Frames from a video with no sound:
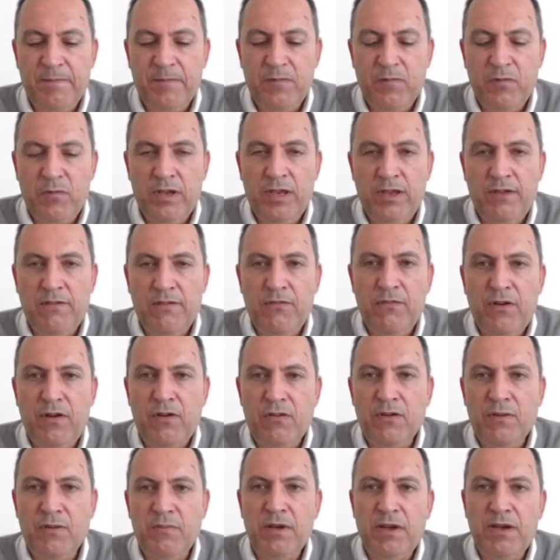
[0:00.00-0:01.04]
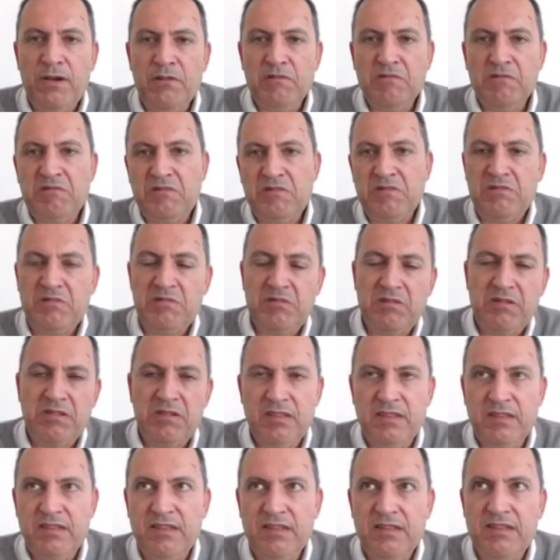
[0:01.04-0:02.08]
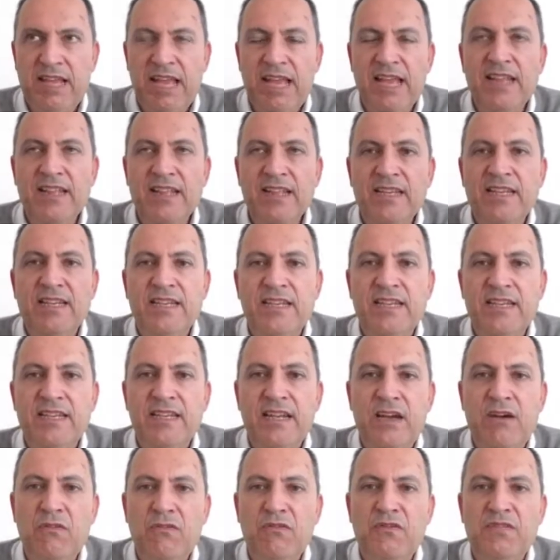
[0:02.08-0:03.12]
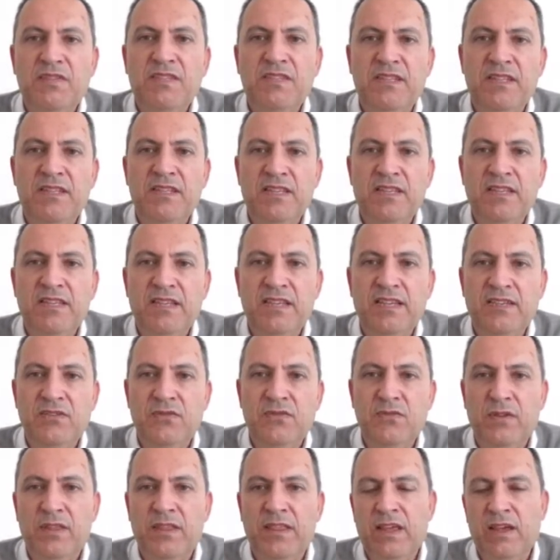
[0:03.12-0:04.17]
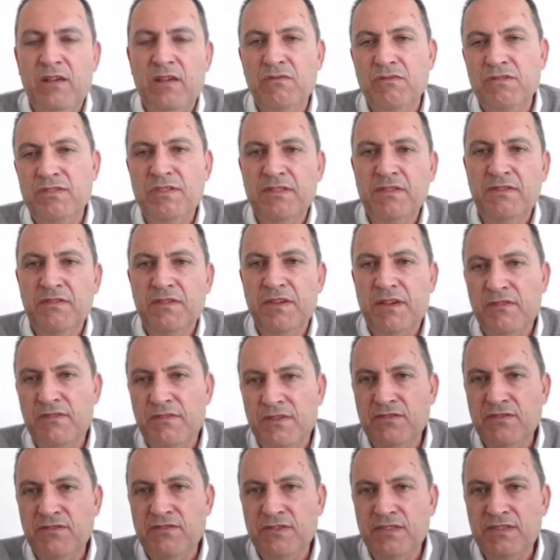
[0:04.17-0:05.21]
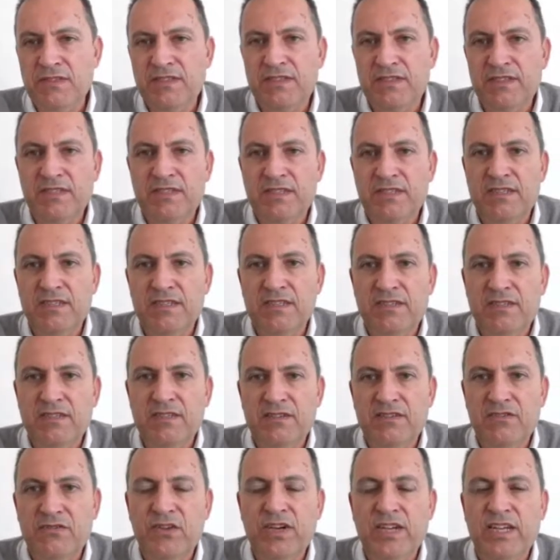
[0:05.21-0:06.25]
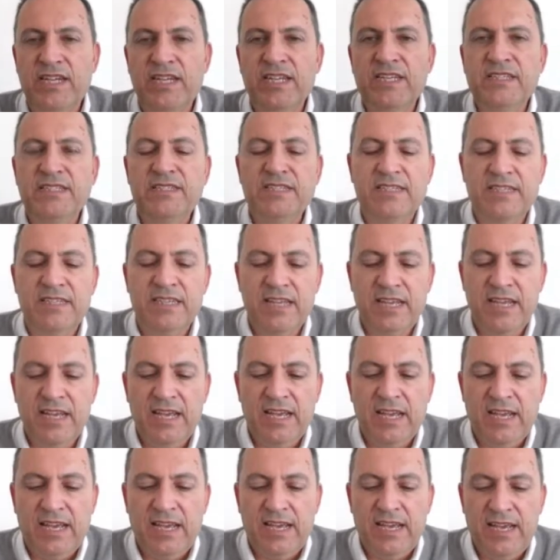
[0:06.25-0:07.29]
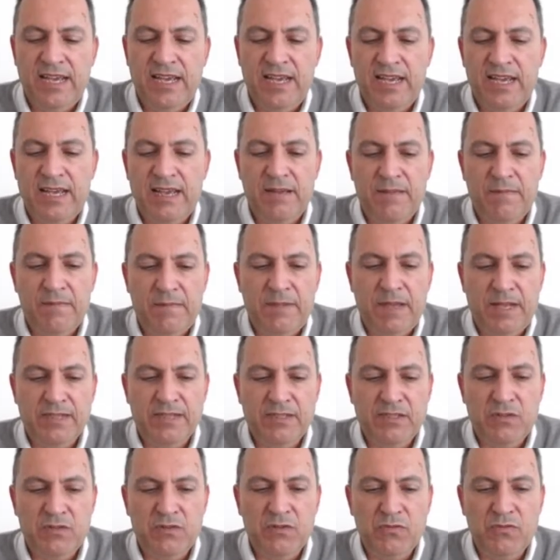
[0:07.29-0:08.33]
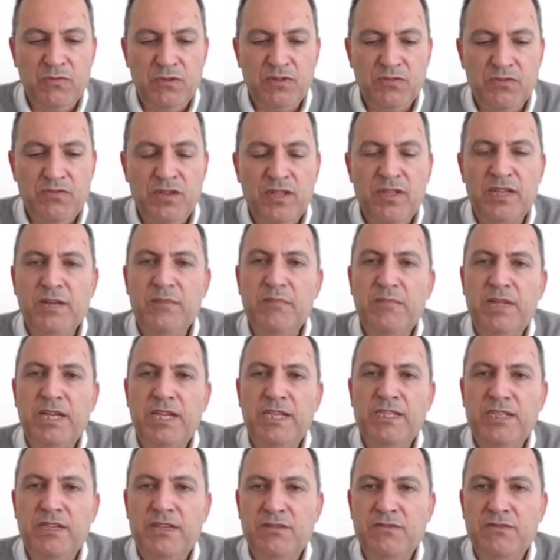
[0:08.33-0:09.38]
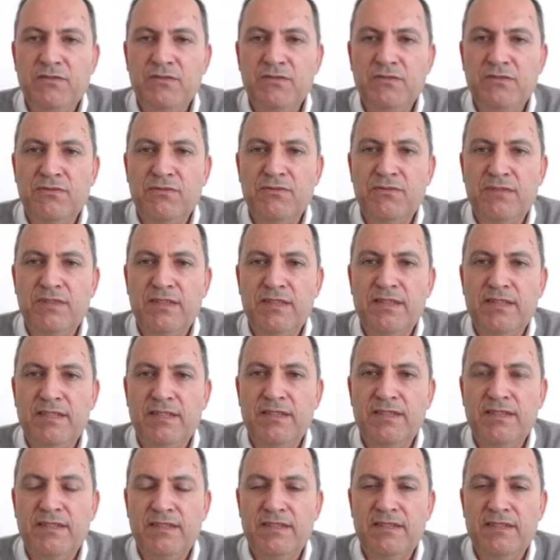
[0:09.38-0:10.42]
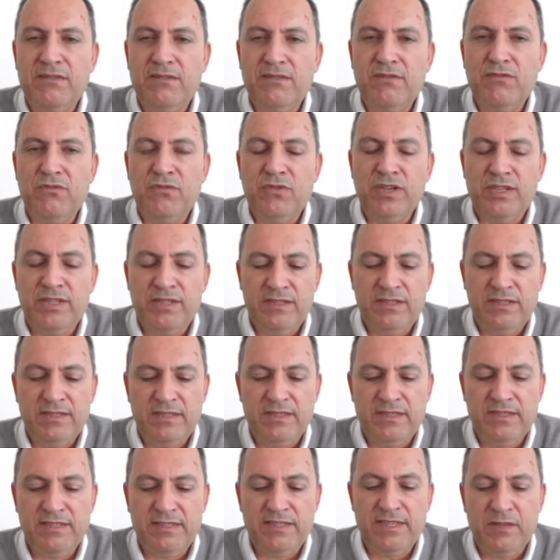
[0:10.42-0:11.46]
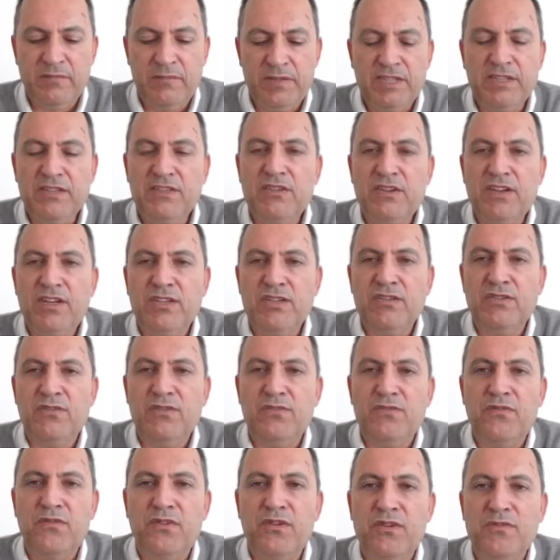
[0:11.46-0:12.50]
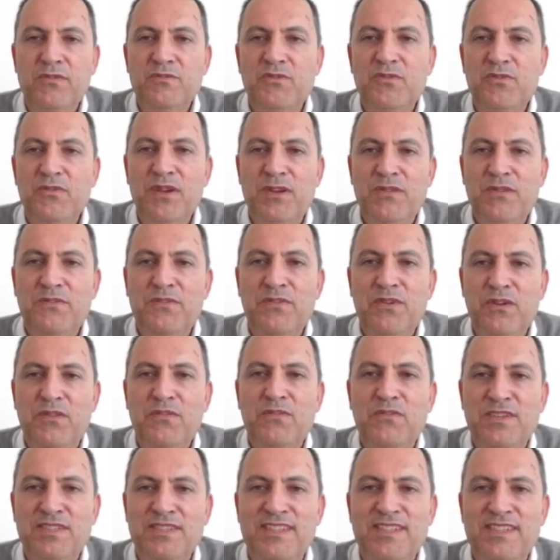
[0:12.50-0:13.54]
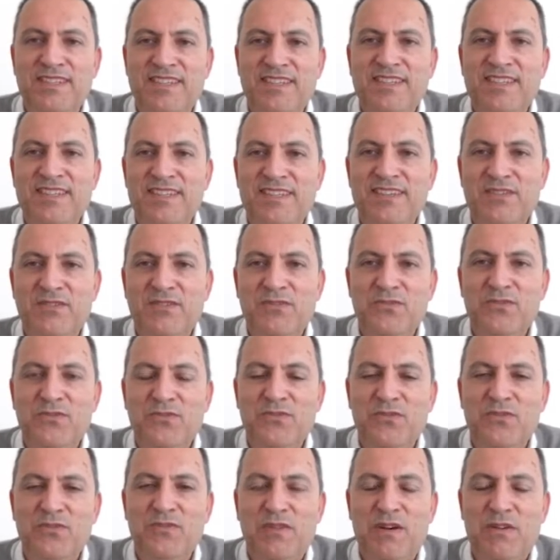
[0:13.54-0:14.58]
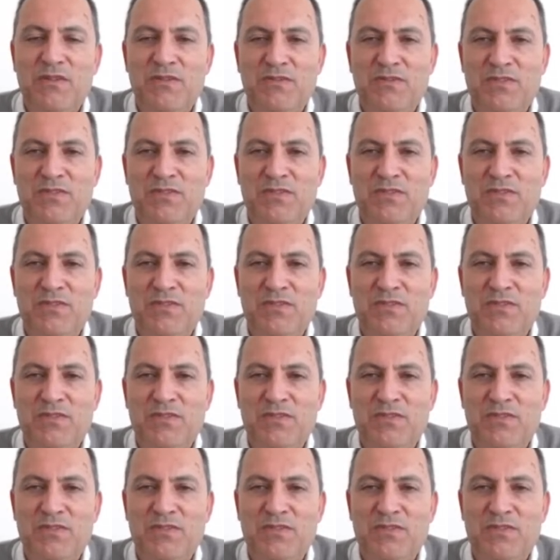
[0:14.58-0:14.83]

We have roundabout daily in our facilities 1,500 trainees. And so it was really a pleasure during the Skillman International Forum to have your visit here to our